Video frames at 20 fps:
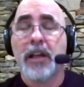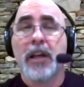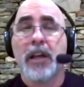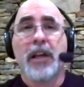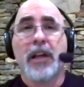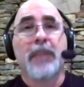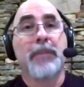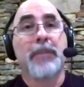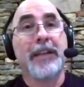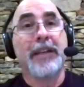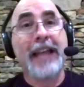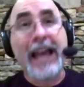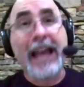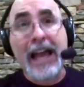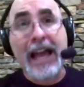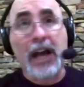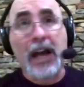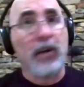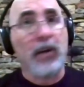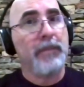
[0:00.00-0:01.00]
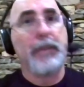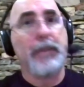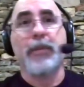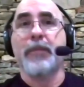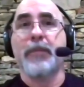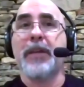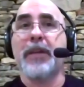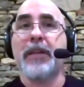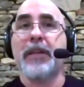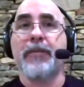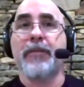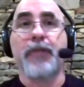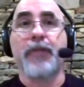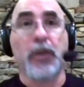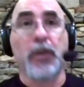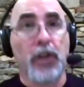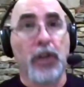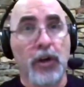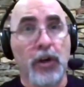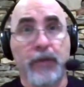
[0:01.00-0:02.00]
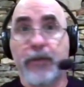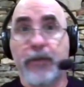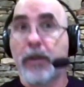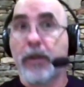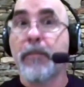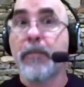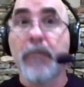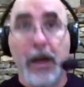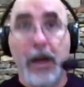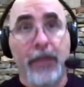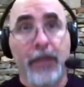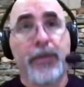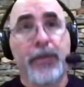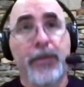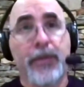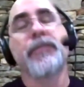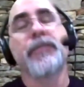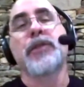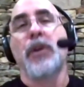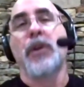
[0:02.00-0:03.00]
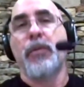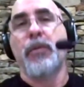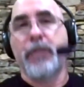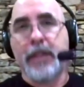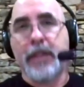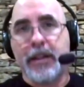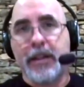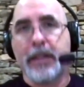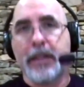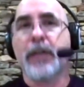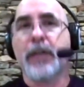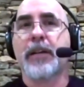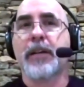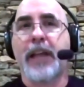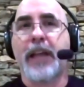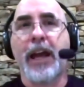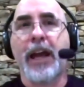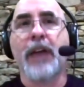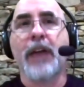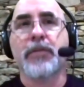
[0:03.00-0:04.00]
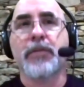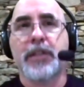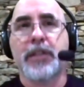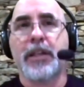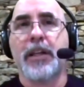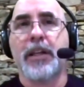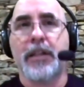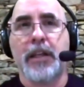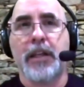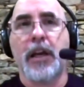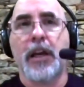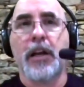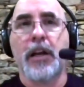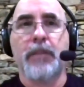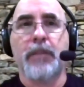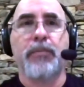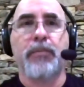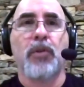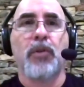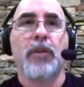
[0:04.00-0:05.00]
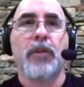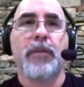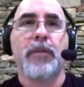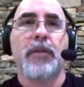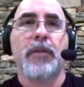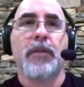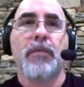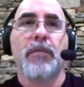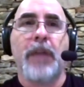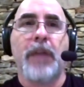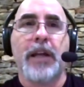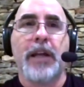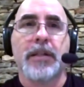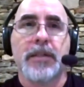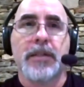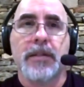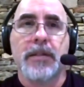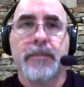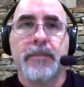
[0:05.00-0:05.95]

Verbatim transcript: But now people are being furloughed for a month. So they're counted in the unemployment ranks.